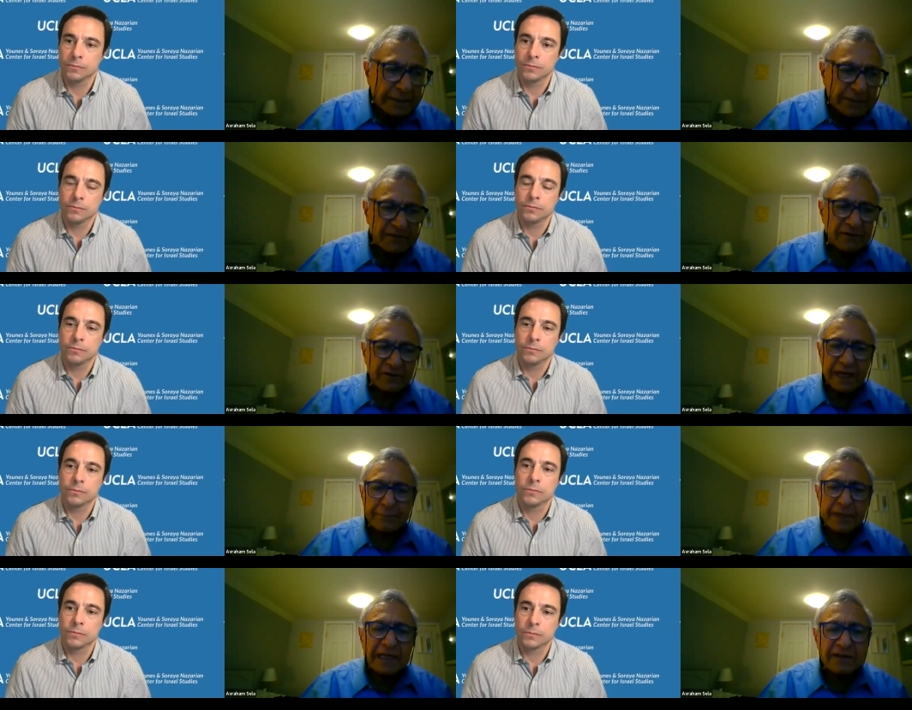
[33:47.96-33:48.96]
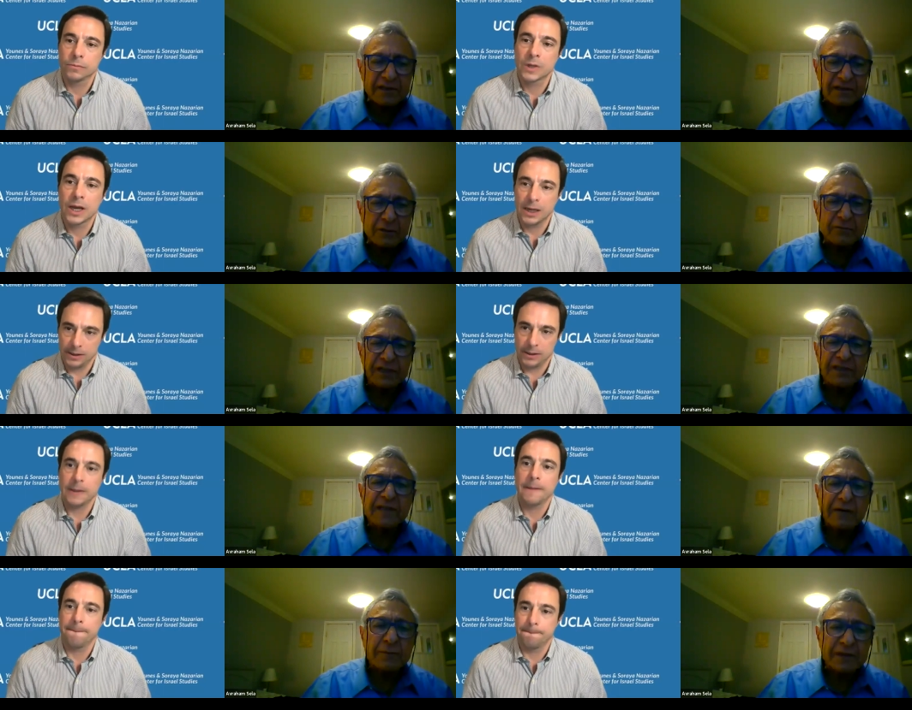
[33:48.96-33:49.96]
Speaker 1: limit the abilities of these
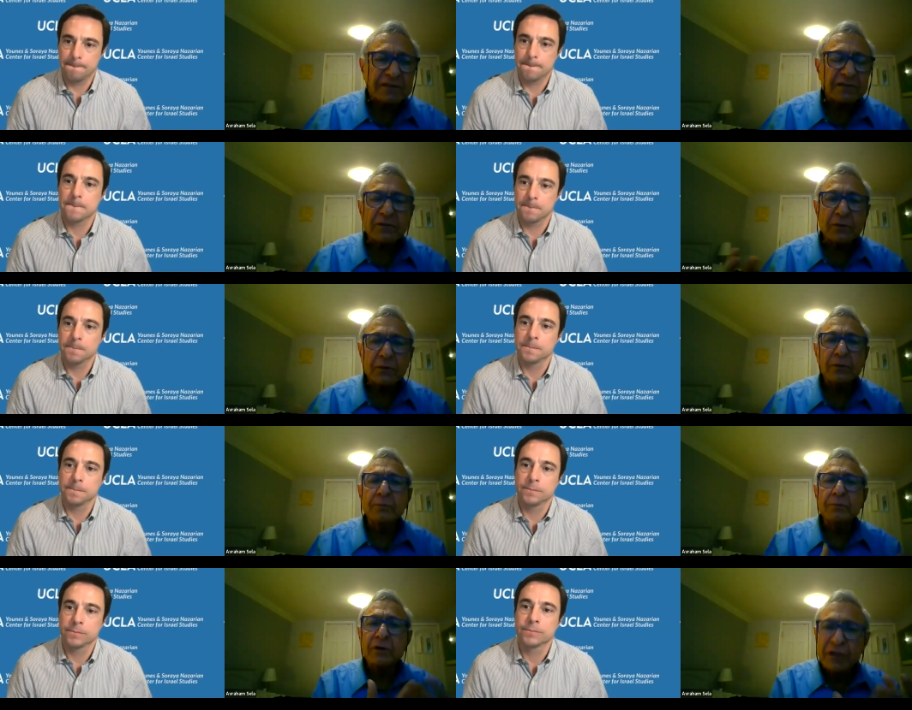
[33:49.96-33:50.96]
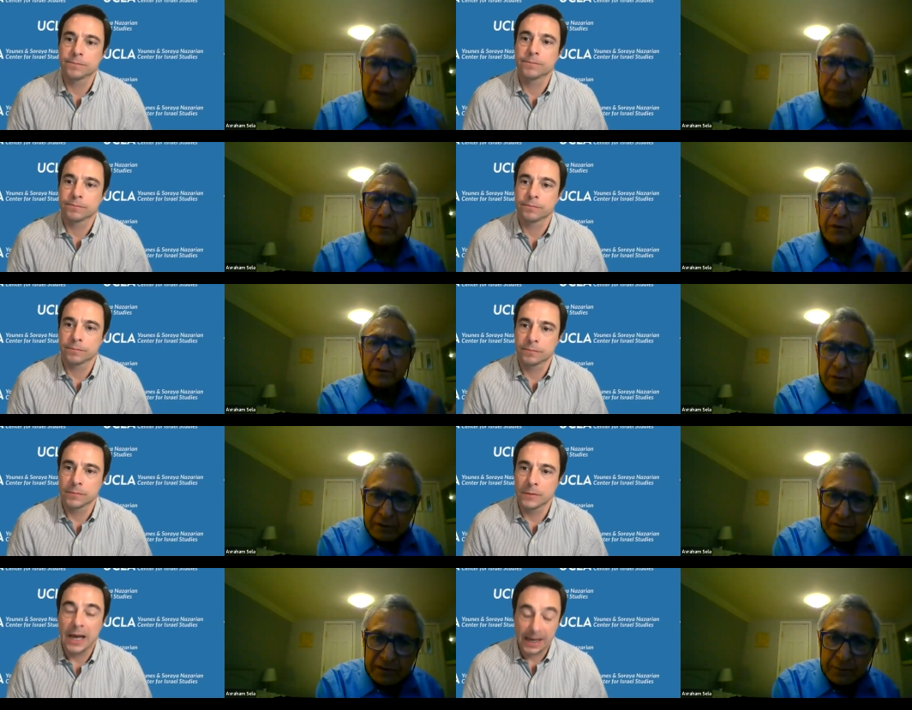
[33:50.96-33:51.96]
governments to keep
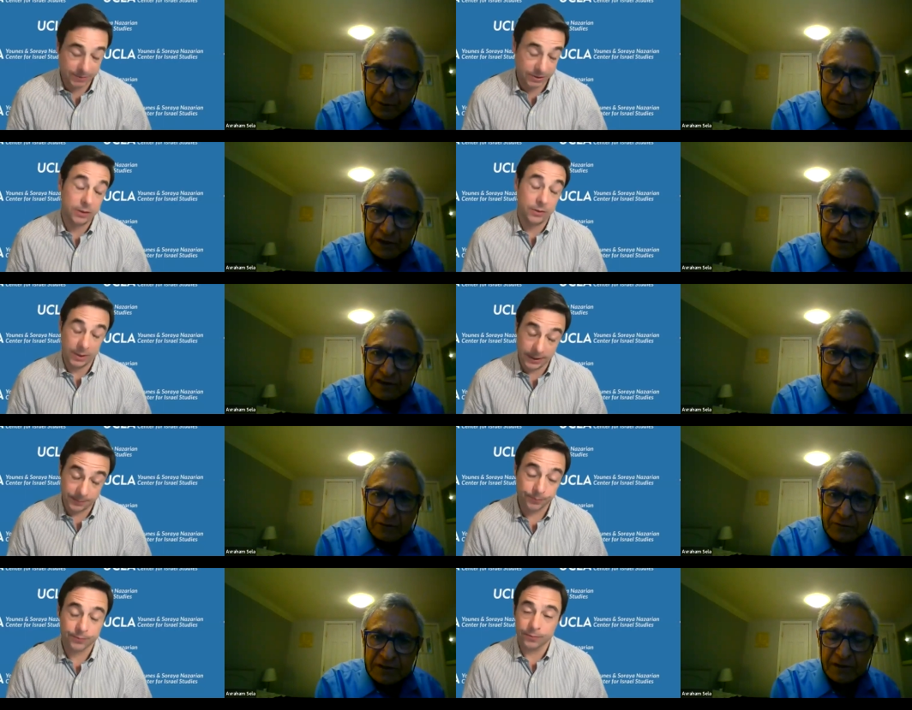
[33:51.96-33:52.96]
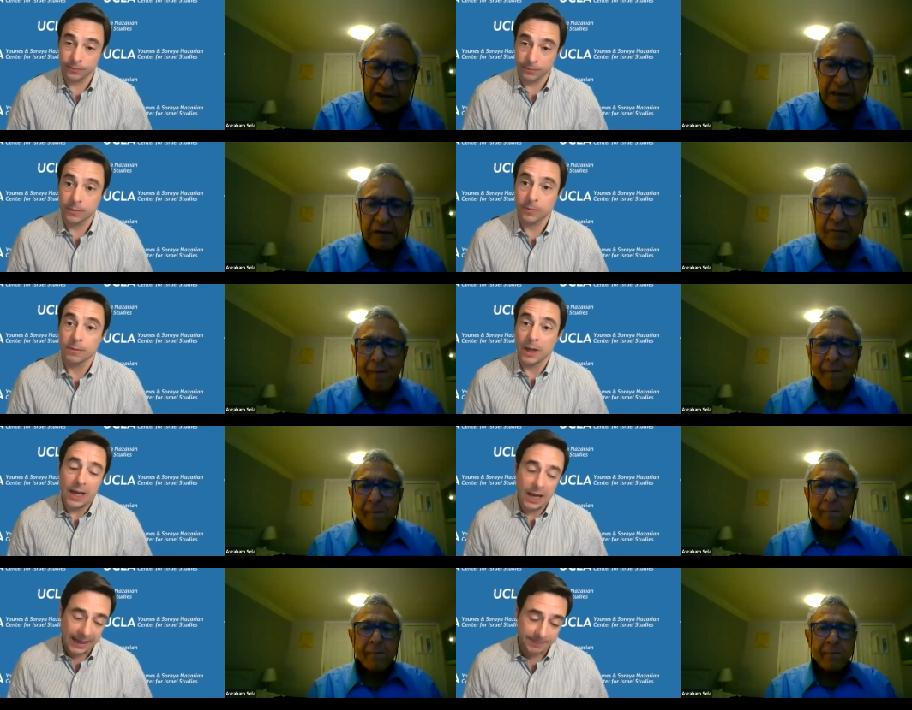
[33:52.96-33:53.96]
supporting the state of Israel.
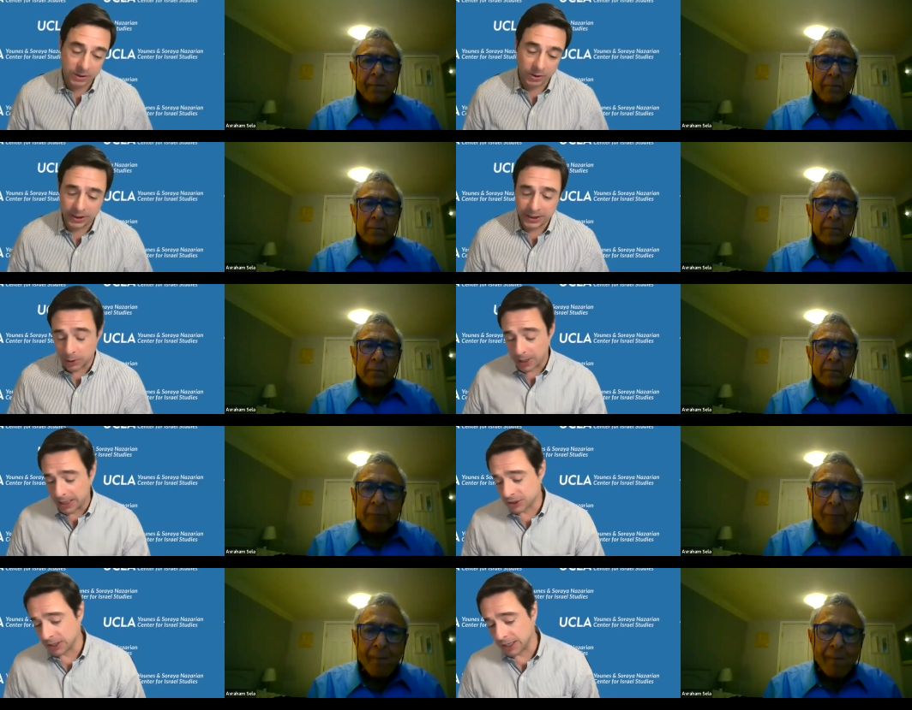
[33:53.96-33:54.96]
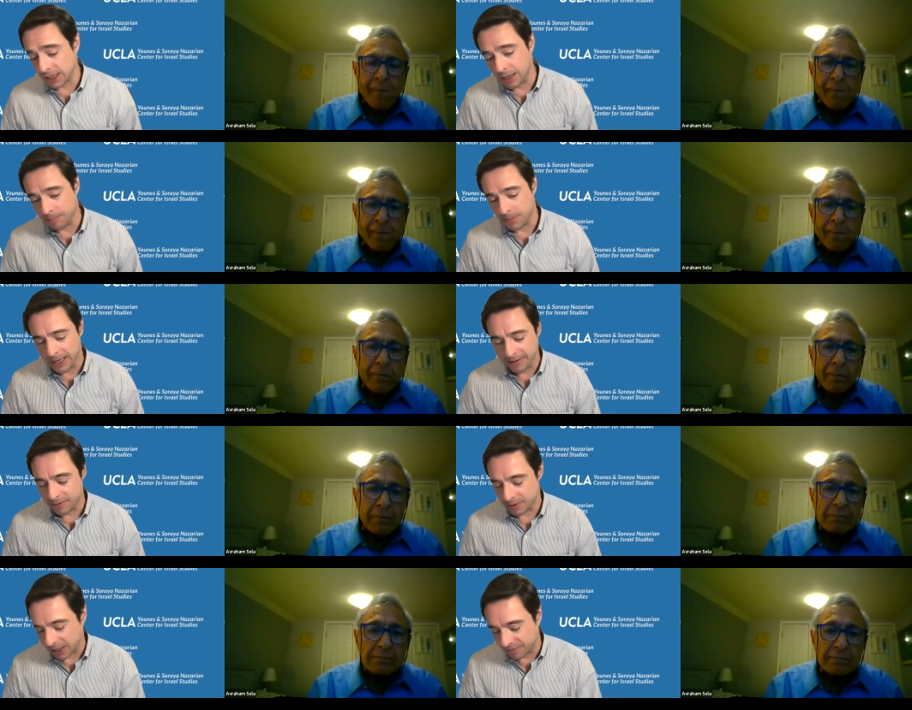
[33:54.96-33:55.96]
Speaker 2: Absolutely. So actually, um, I have a
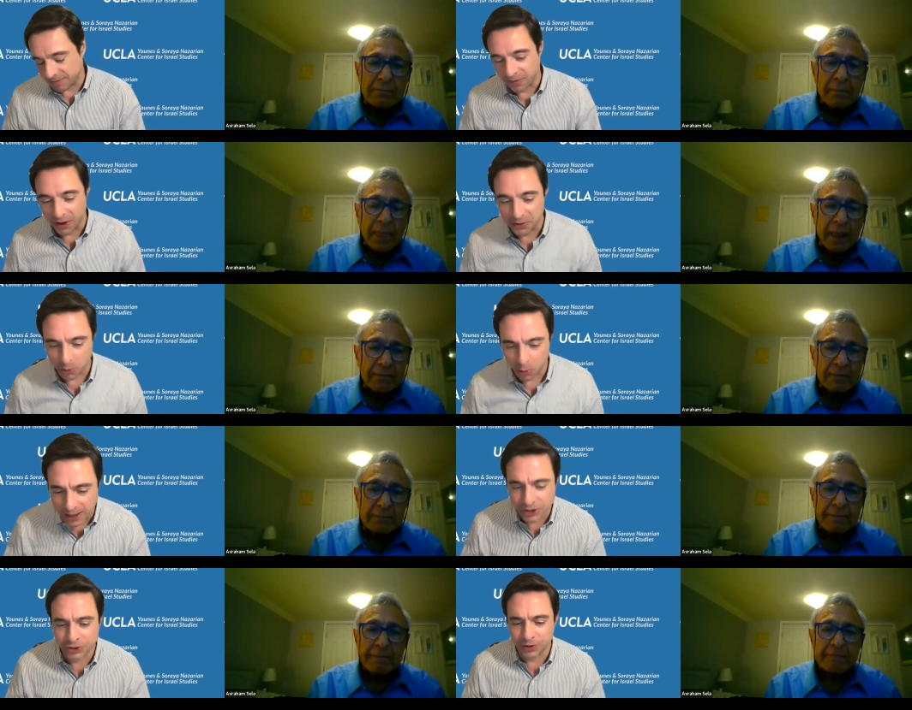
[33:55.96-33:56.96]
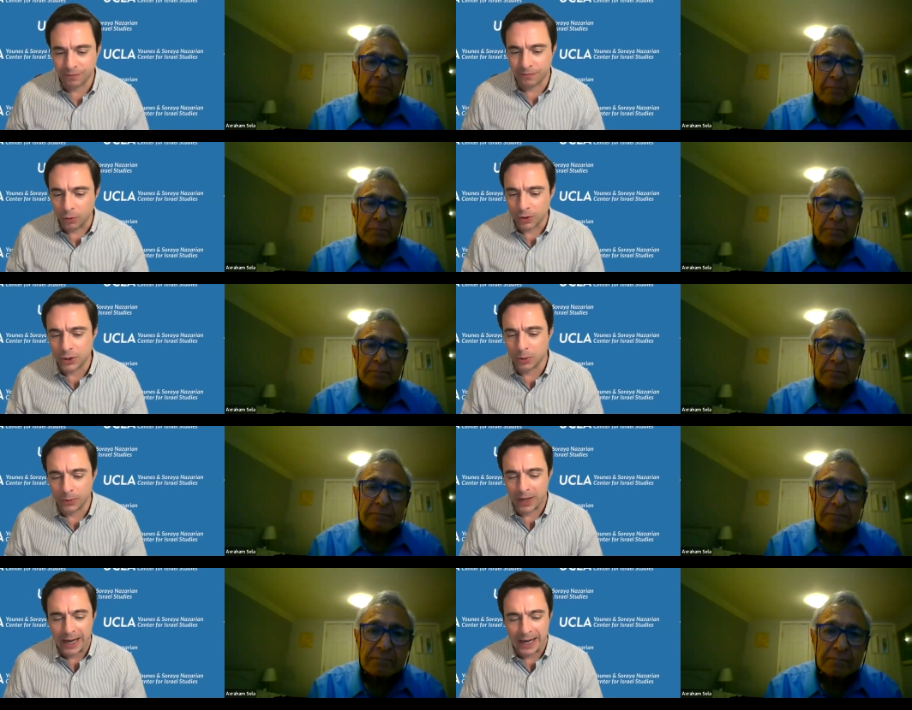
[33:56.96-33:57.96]
kind of a final question for you on
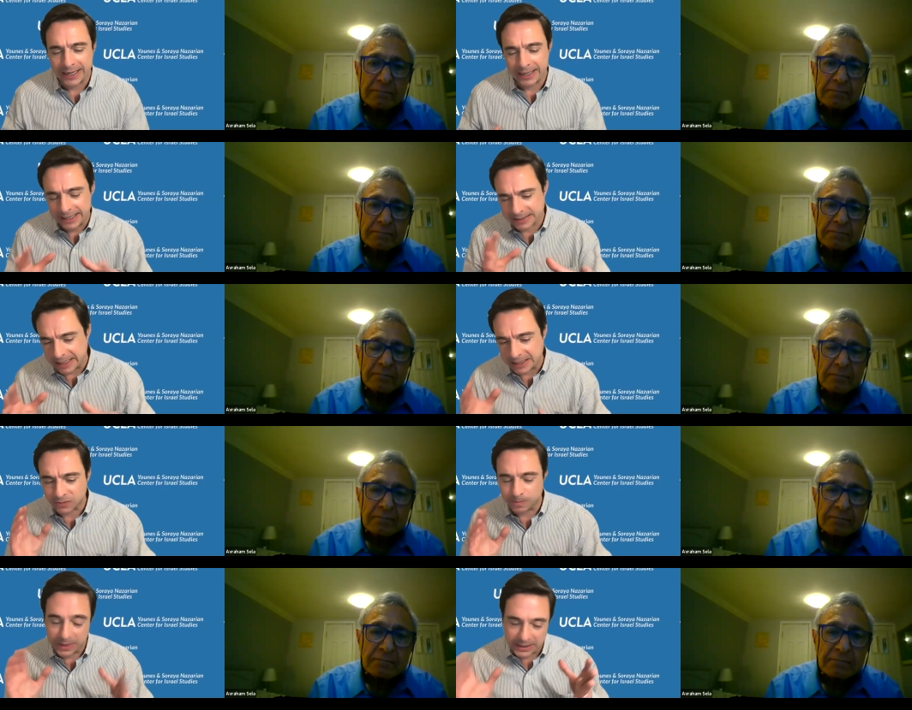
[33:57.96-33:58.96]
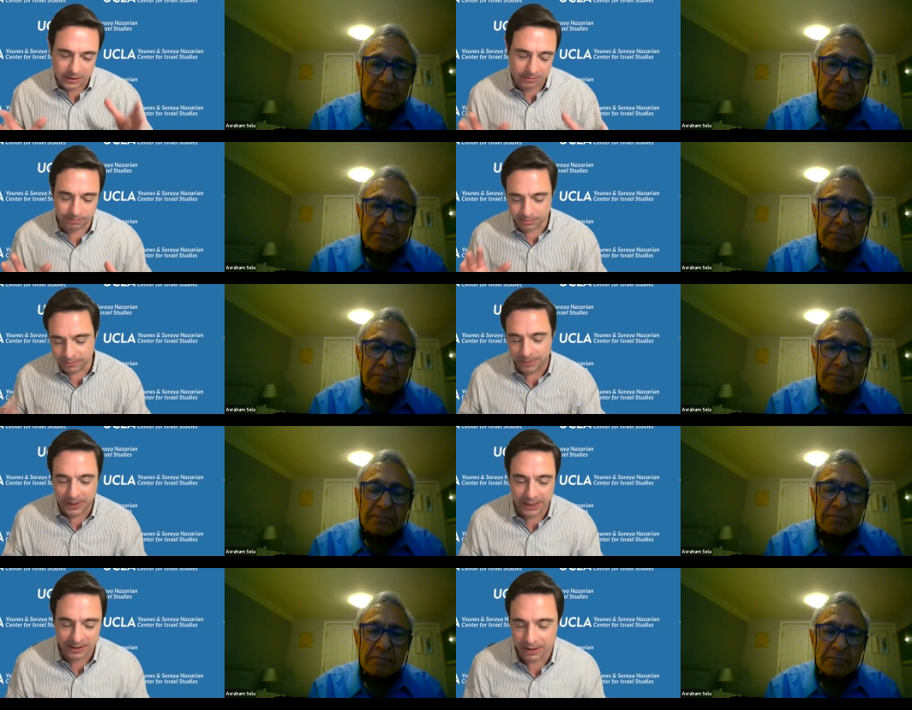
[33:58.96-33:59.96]
that, and it, it's it's it's maybe a